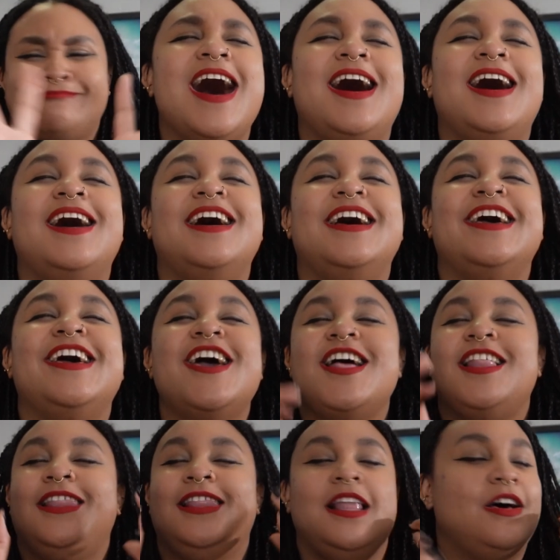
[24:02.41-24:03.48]
I
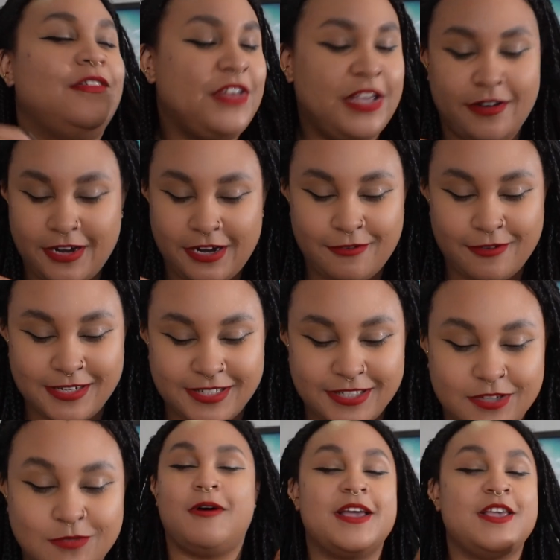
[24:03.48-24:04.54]
love hearing
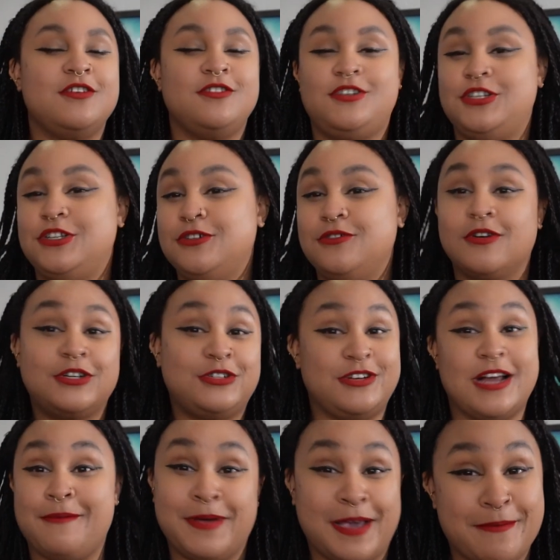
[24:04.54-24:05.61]
reasons why you do or do
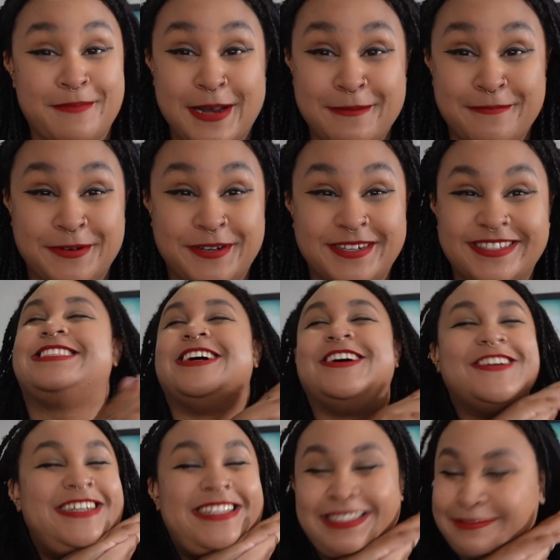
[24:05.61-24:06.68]
not pick up any books.
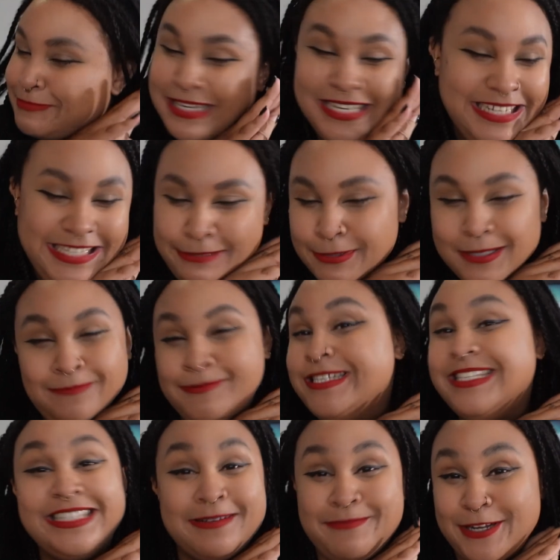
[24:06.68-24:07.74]
So please
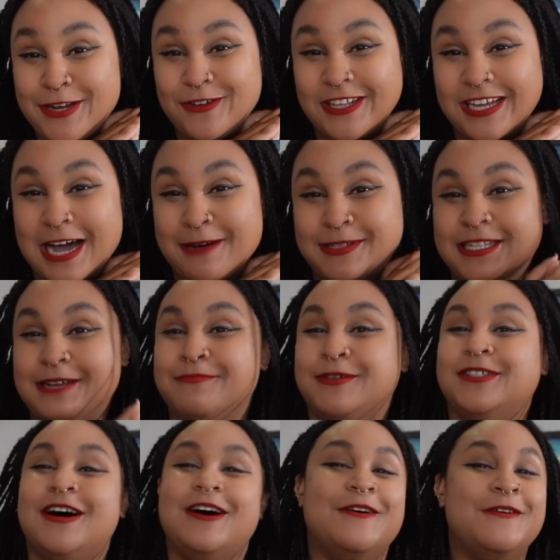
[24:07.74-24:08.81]
let me know in the comments down
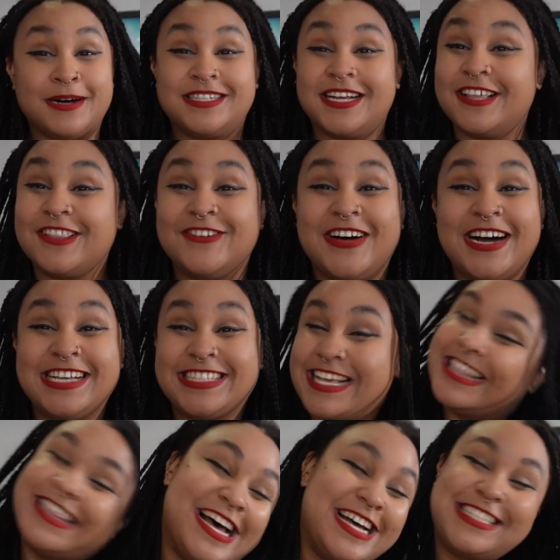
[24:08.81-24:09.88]
below. But otherwise,
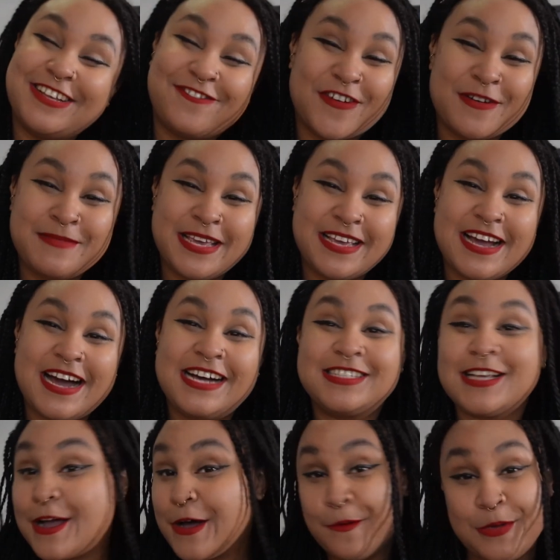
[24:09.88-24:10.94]
that's it for me, guys.
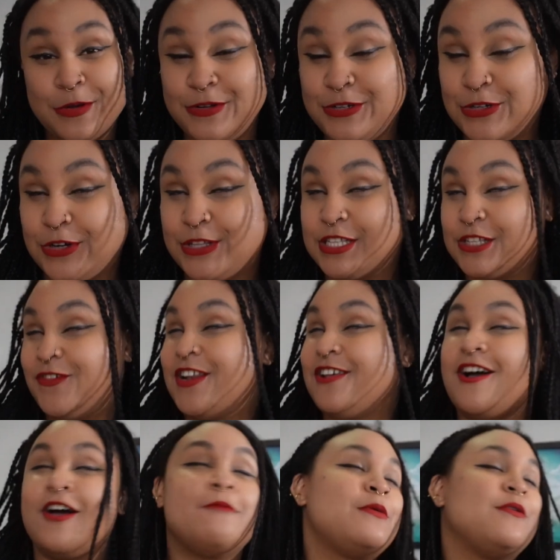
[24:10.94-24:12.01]
I hope you enjoyed this
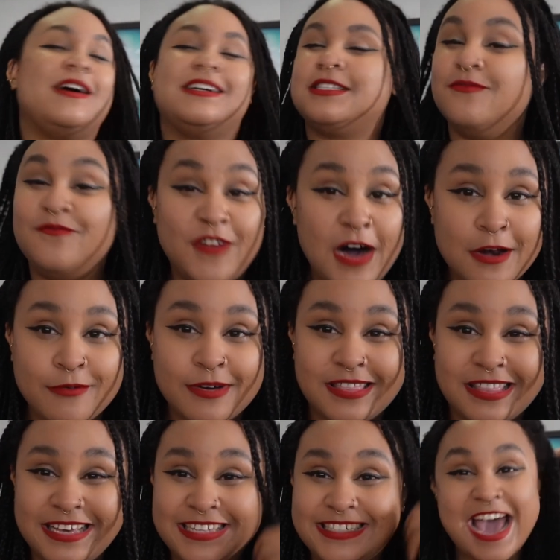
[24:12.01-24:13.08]
video. I hope you had some fun with
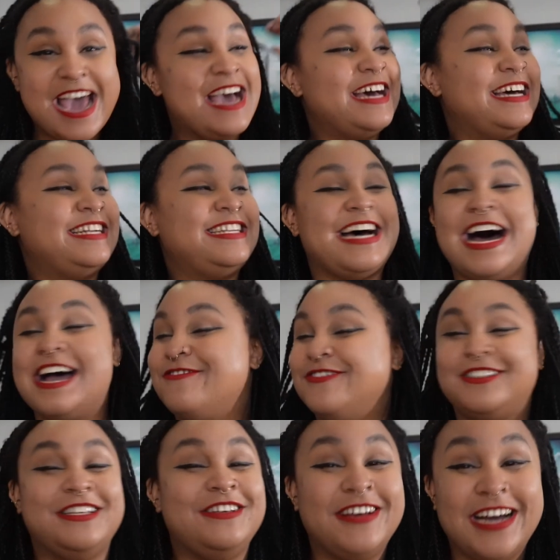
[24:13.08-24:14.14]
it, and I will
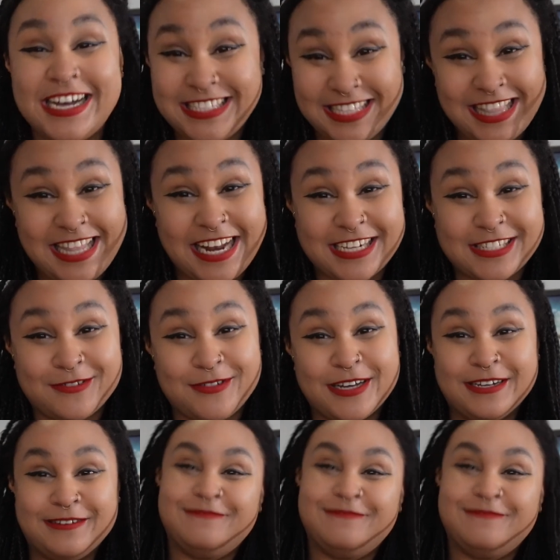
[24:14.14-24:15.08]
see you guys in the next one.